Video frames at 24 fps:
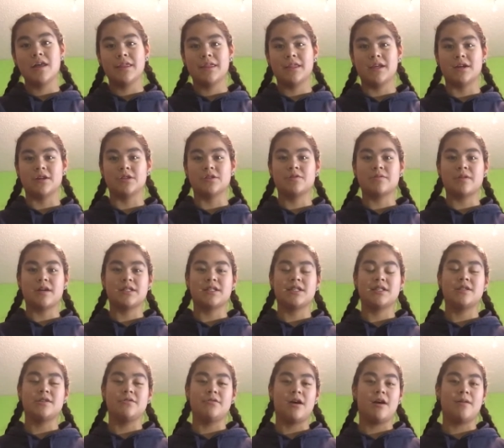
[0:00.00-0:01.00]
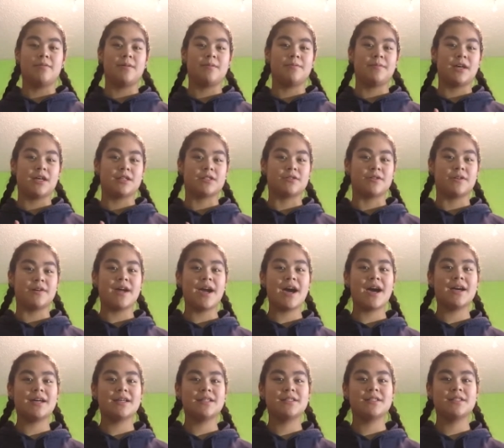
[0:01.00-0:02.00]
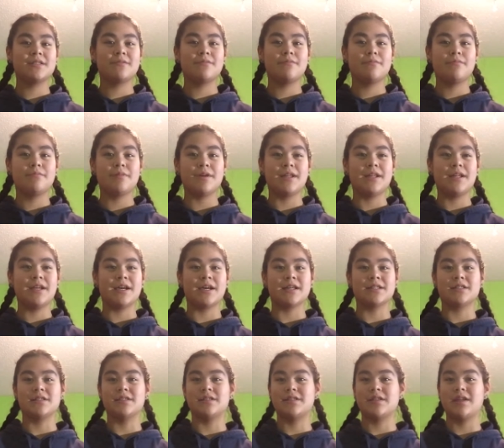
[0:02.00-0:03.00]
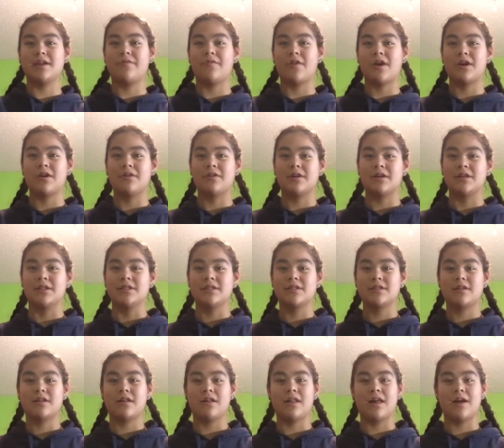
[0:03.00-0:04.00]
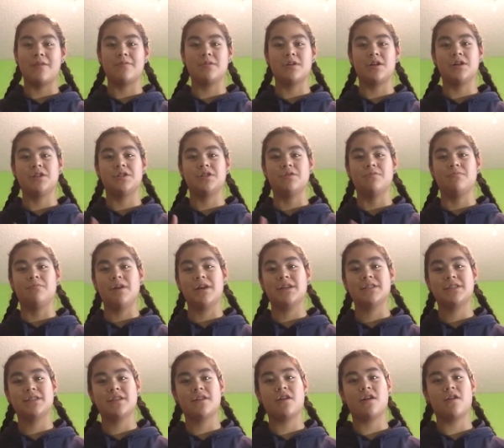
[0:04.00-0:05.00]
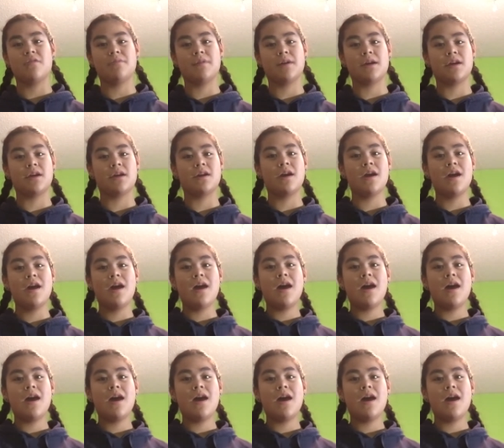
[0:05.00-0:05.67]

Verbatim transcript: There's Twice's new album Yes or Yes, BTS and Steve Aoki's collaboration Waste It on Me,